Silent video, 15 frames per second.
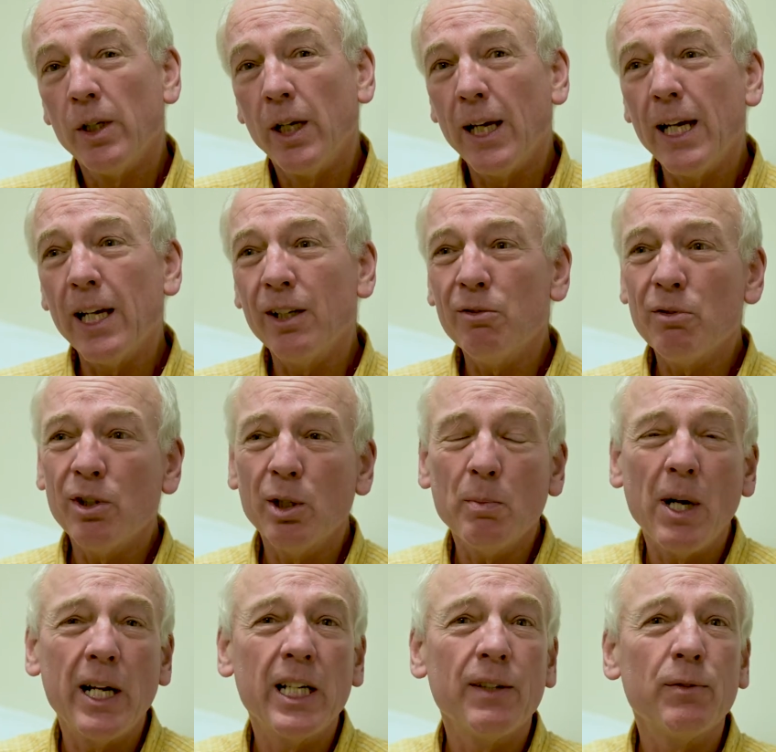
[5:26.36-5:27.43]
And there
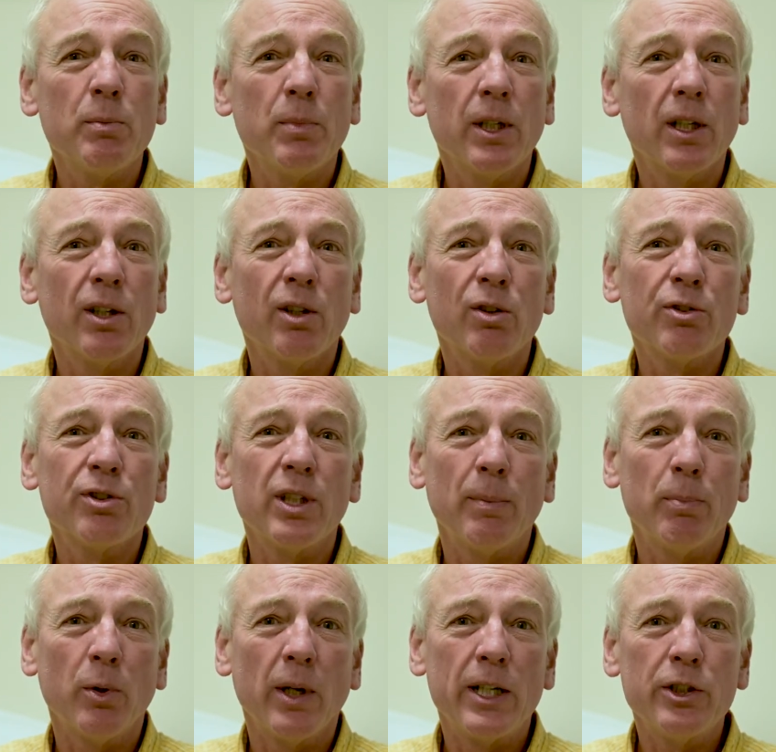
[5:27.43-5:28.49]
might even be a little
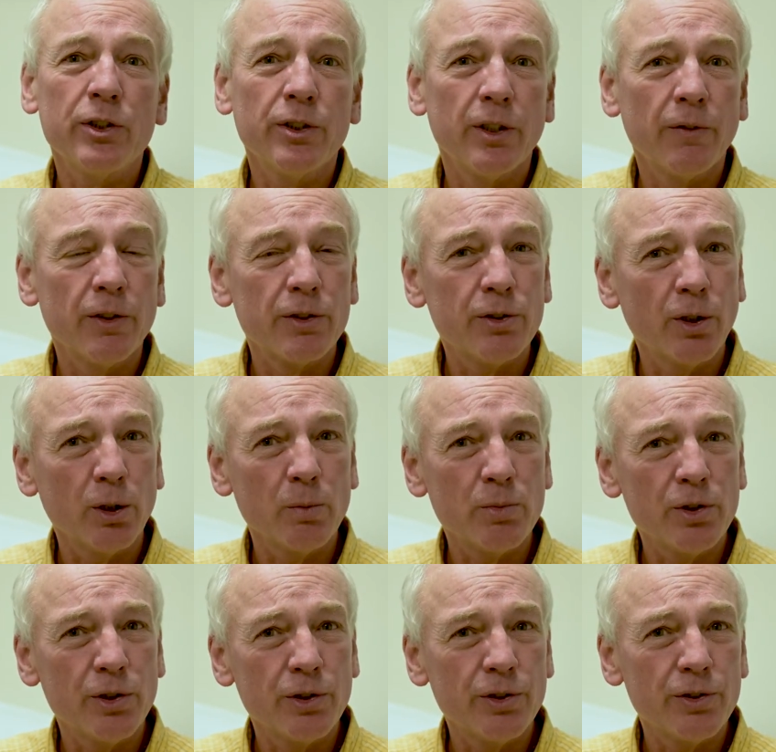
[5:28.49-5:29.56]
separation of the
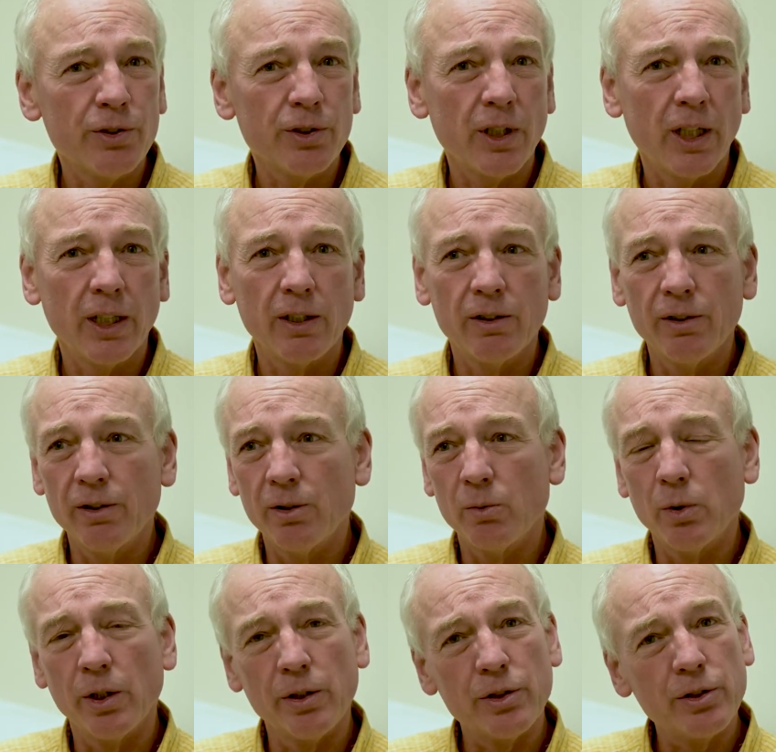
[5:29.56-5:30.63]
circumcision site, a little
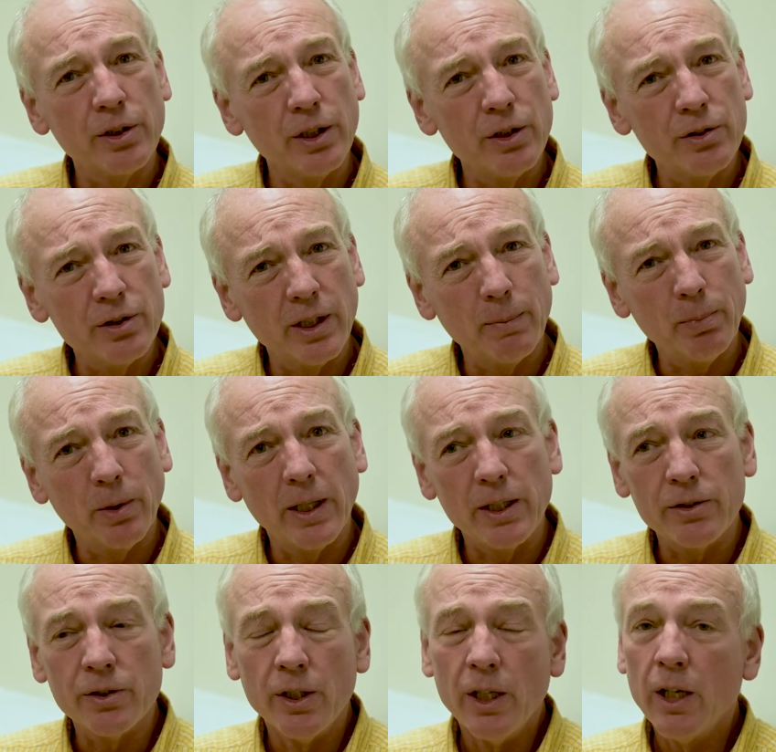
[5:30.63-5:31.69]
where the skin
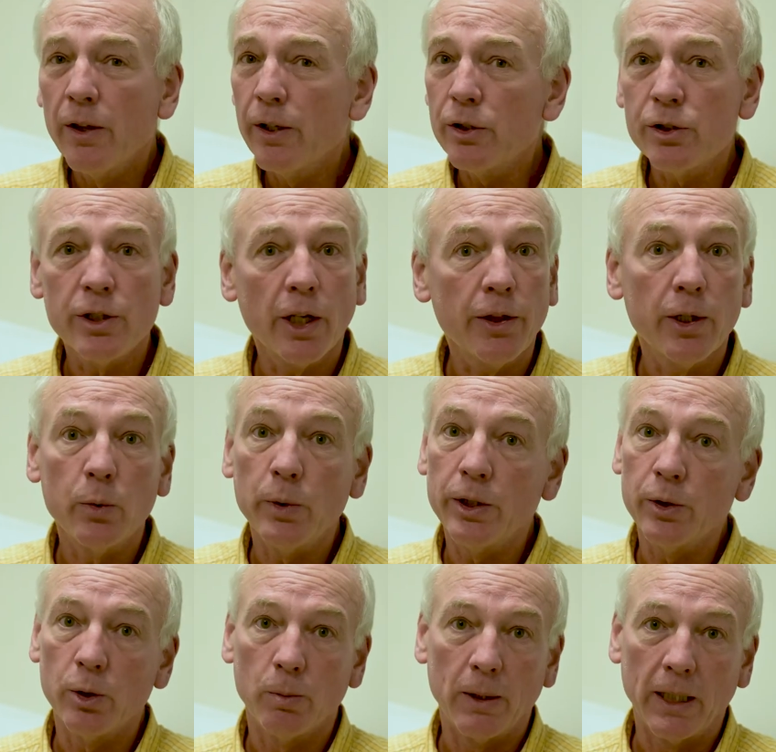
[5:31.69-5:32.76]
separates. There's nothing we
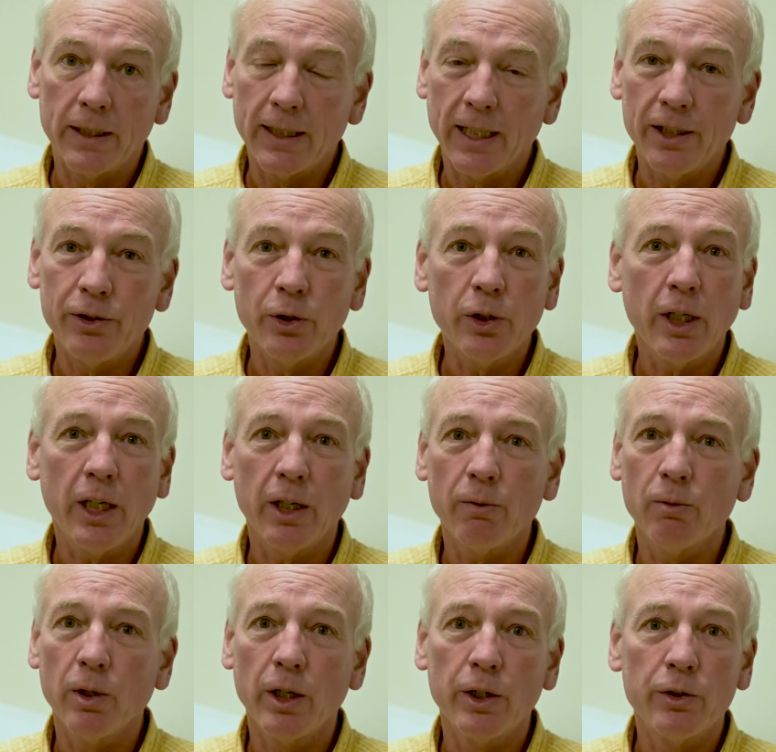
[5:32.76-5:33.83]
do about that. You can't
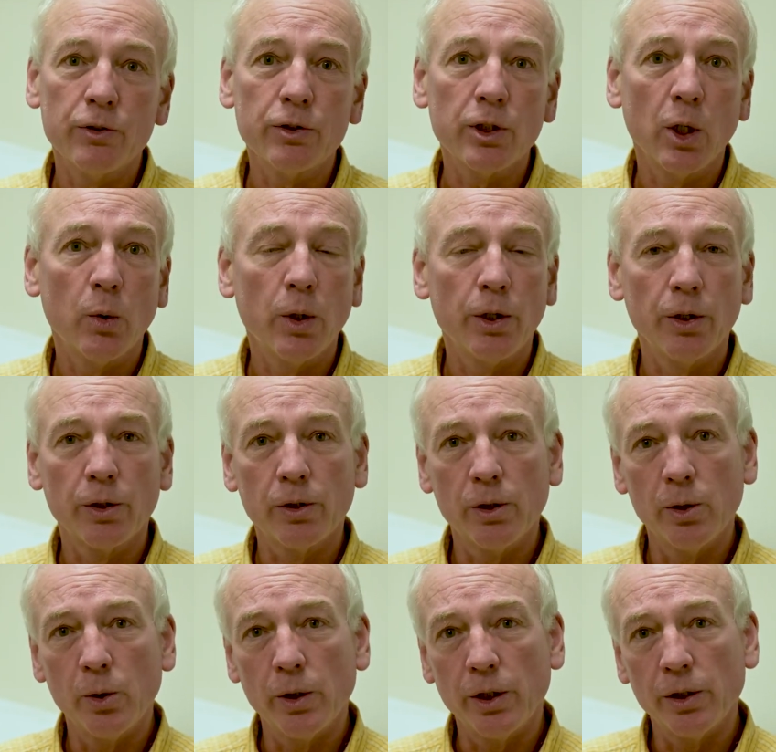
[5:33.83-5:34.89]
run and sew it or
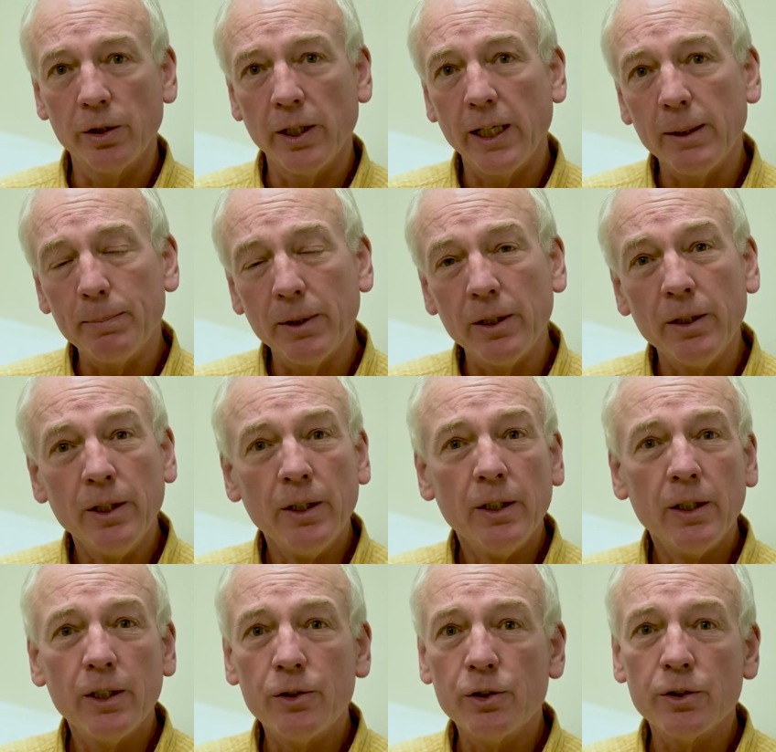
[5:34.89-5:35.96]
glue it or tape it.
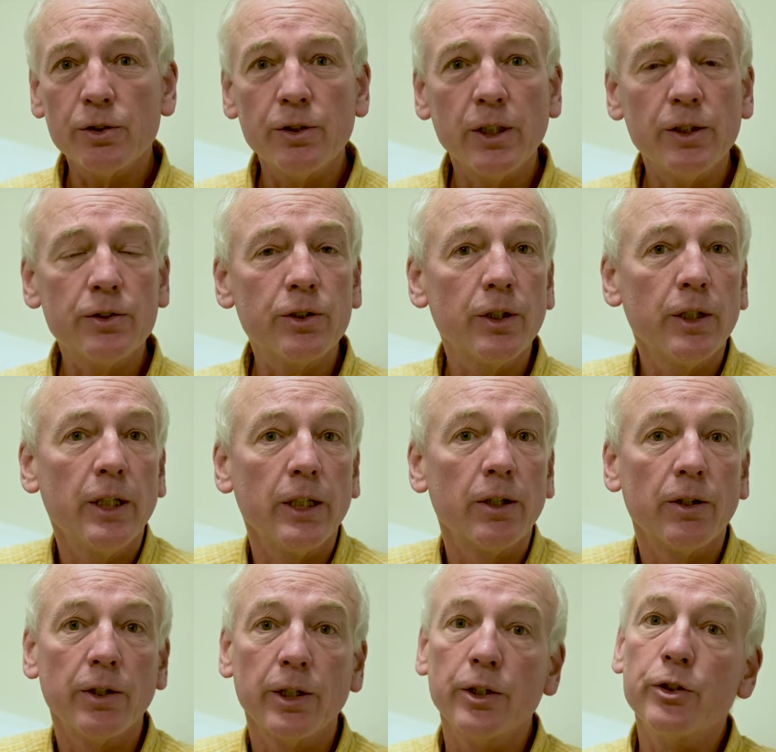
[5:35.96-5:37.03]
It just needs to
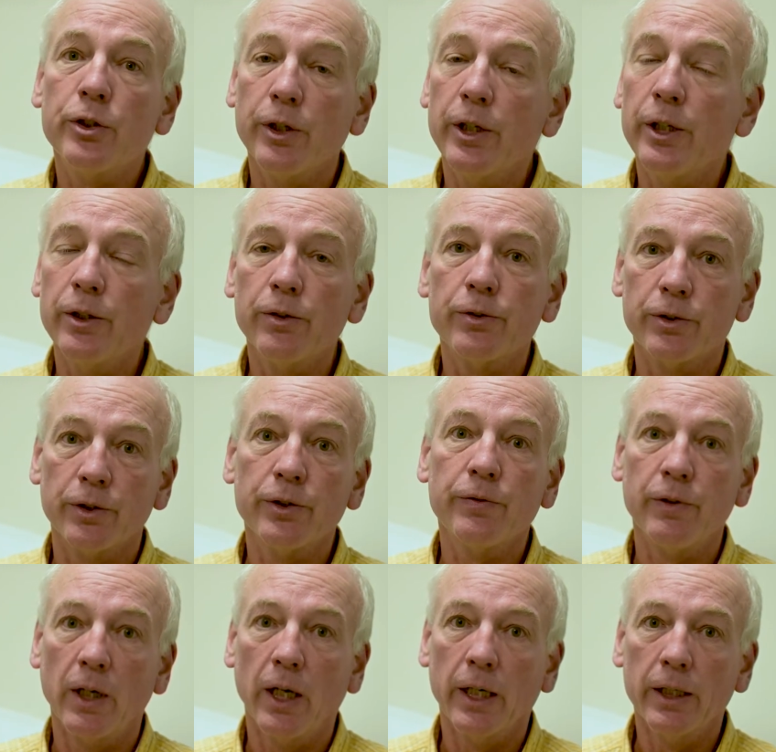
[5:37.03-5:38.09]
heal, and it should heal just
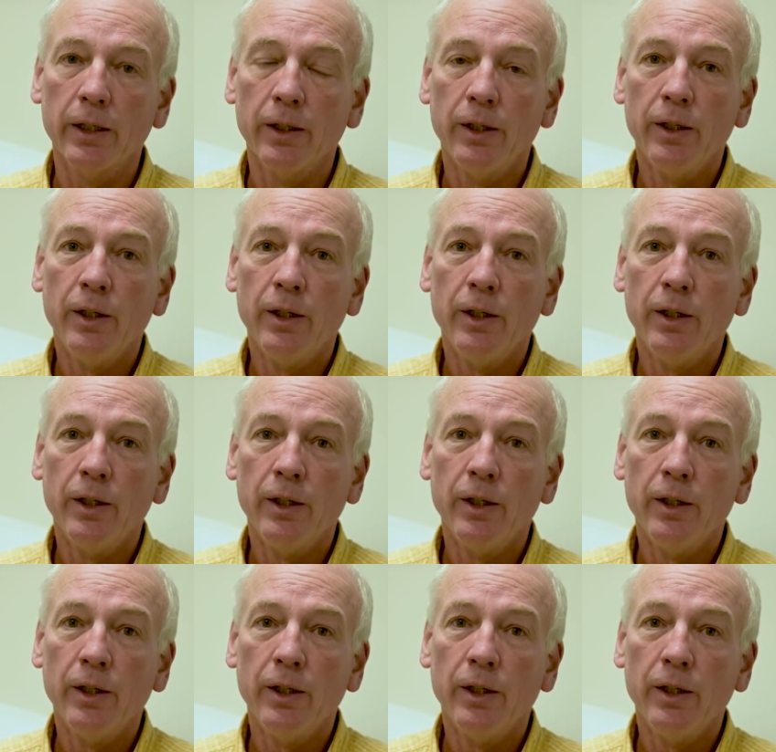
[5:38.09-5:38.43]
fine.